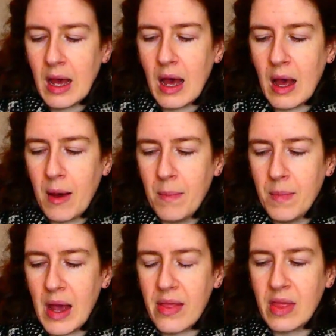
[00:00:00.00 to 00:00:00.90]

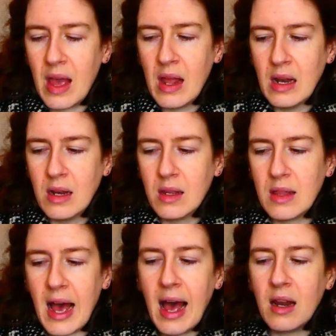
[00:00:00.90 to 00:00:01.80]
and then
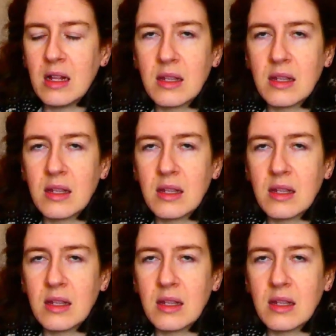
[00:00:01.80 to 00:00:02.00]
the hat